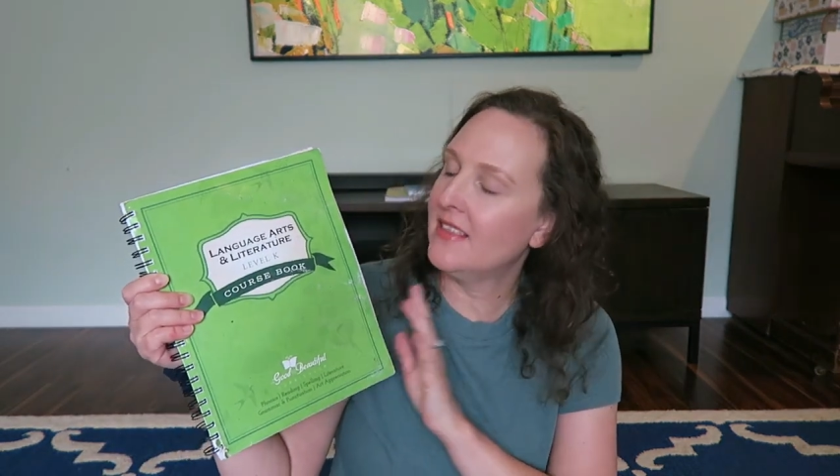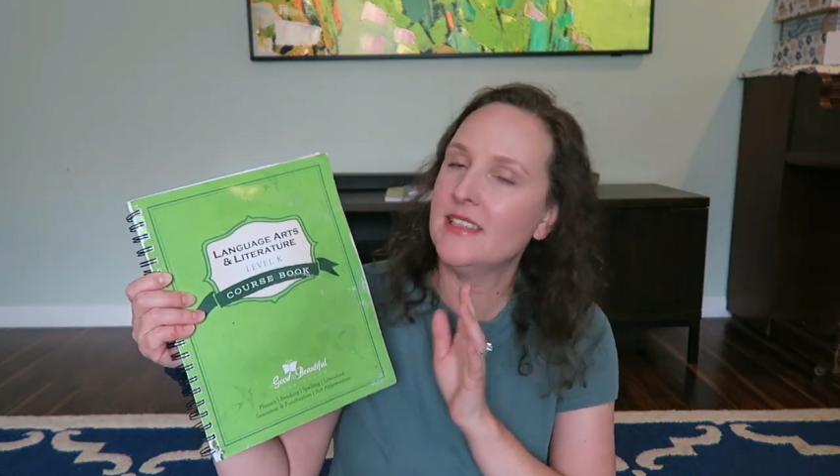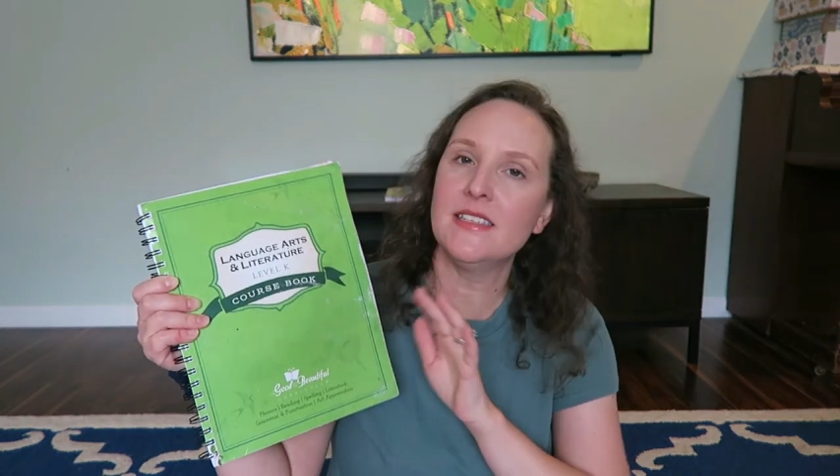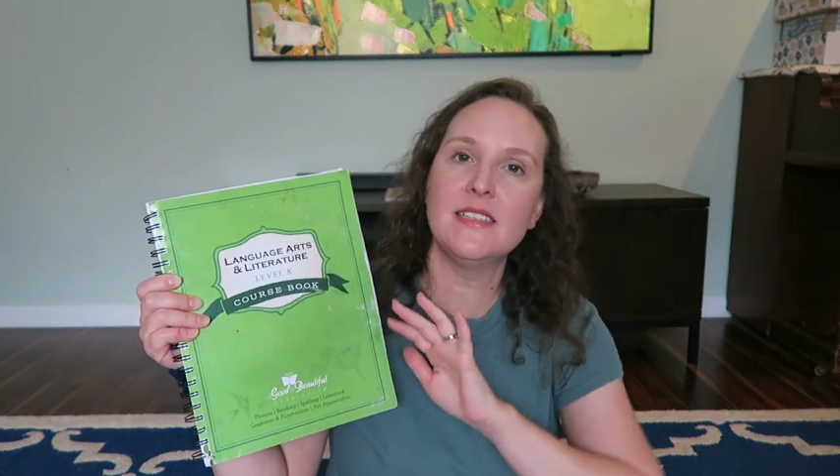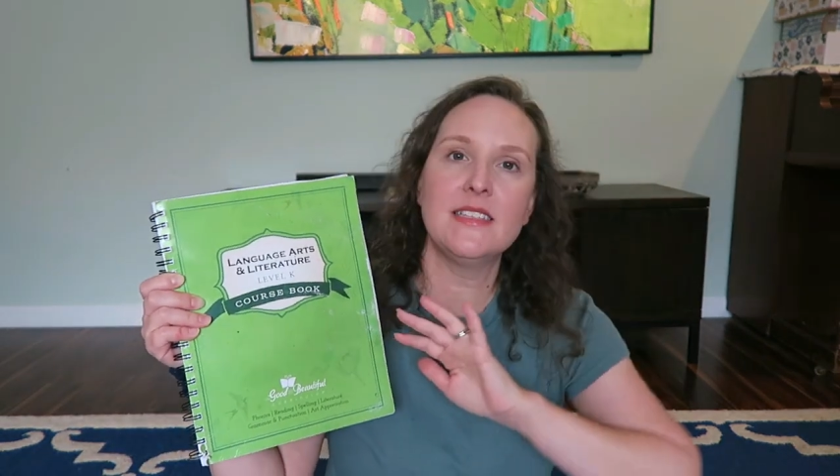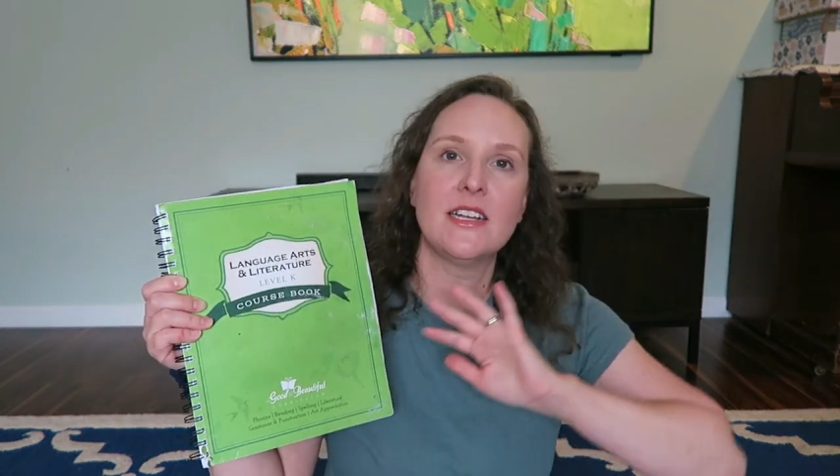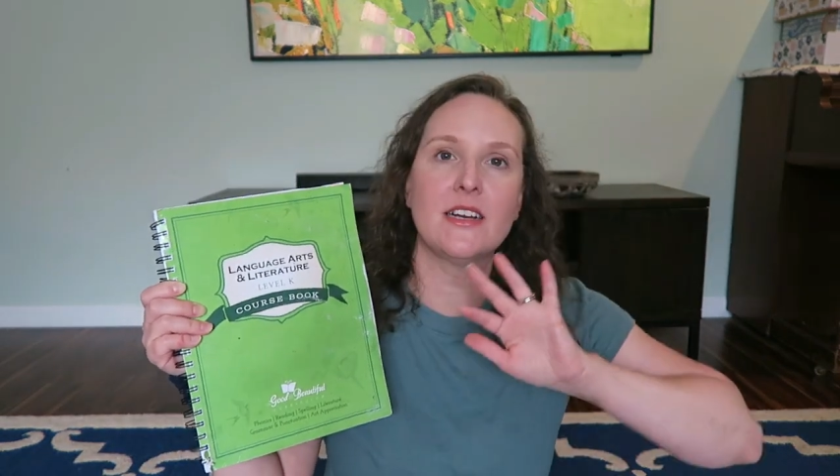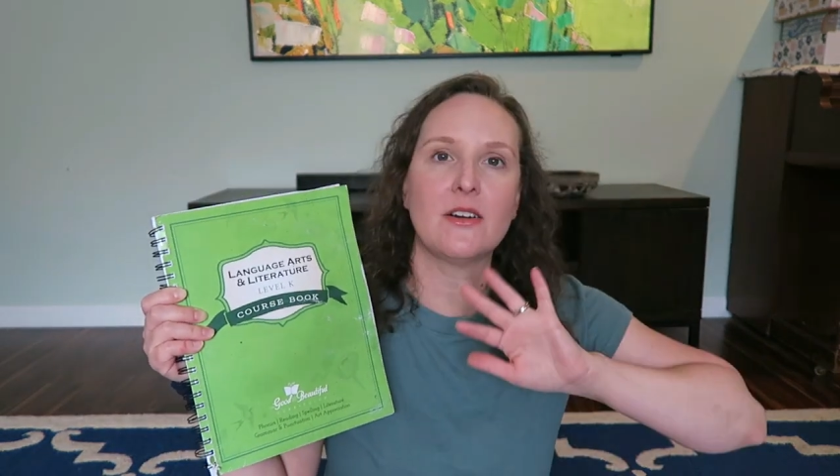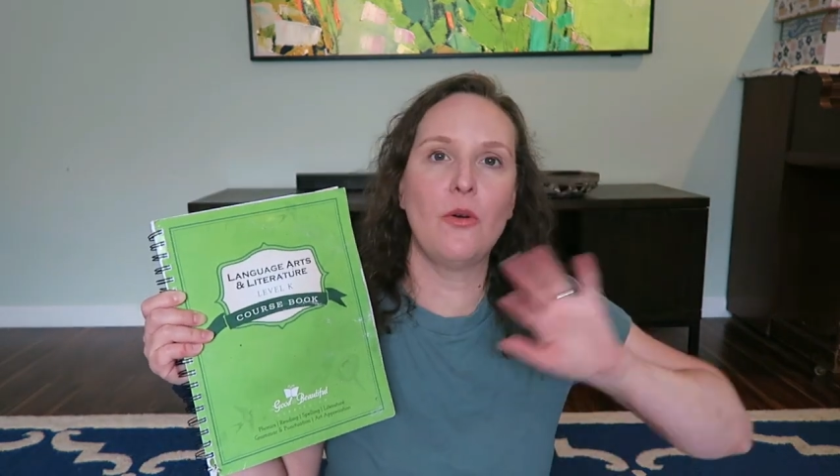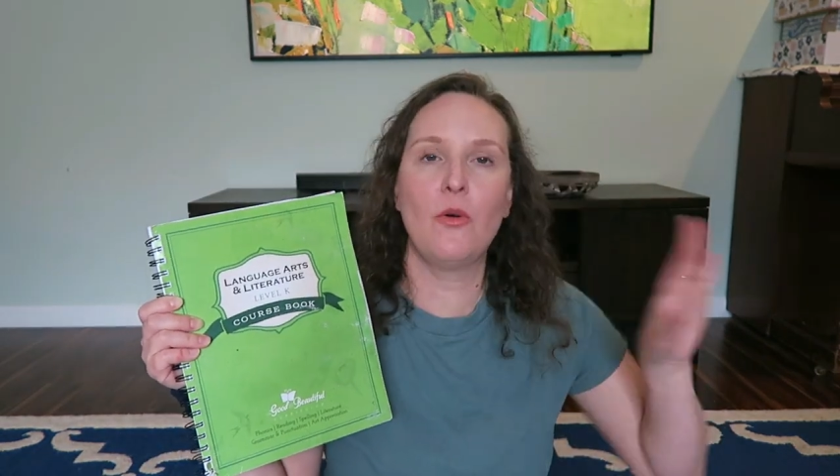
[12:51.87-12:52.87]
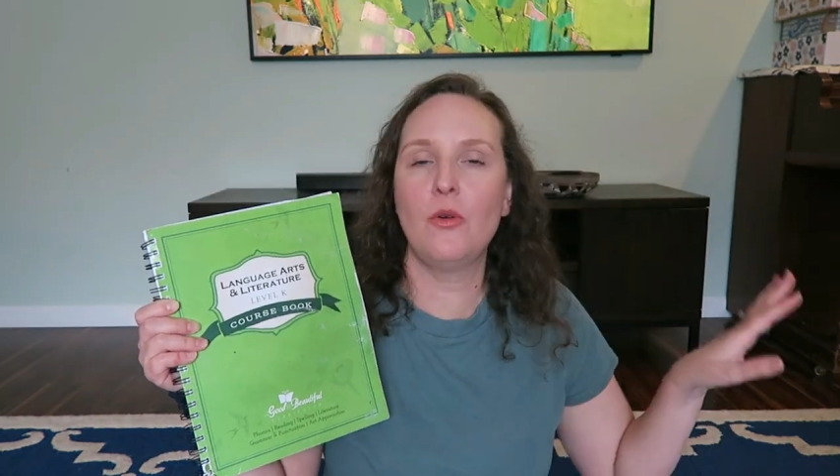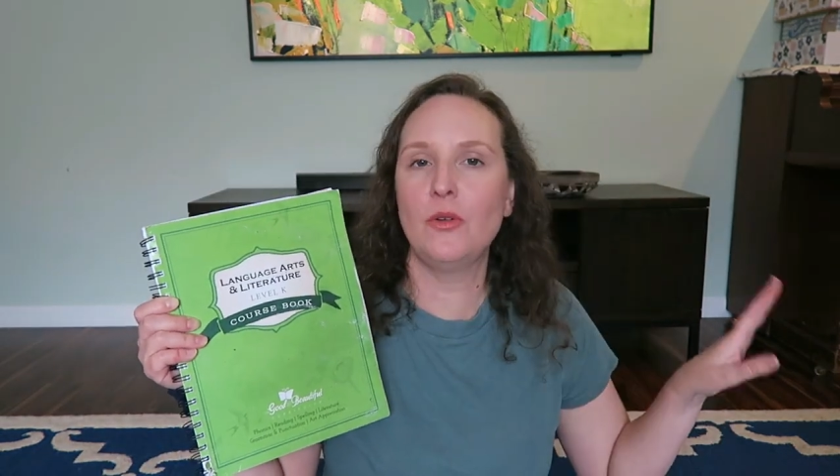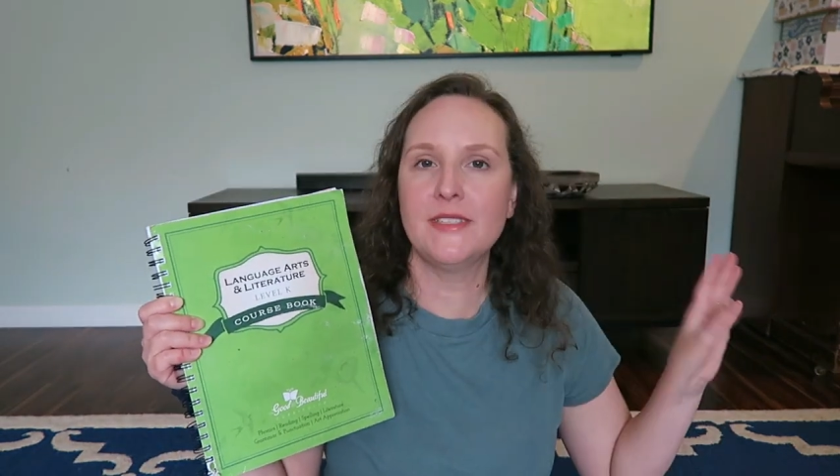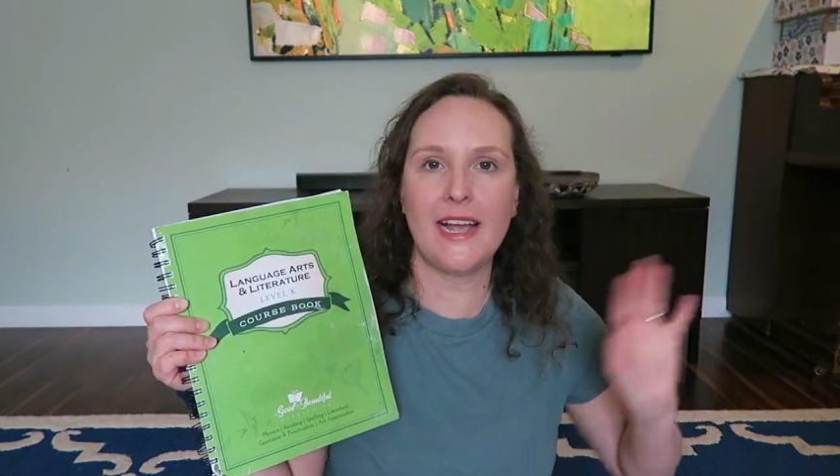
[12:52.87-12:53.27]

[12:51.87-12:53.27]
This is their old,